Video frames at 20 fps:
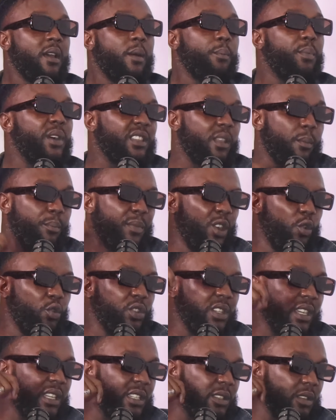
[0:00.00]
but the
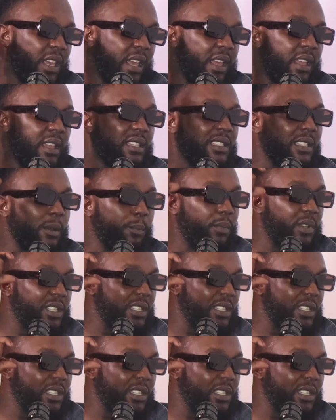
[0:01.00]
music is sub-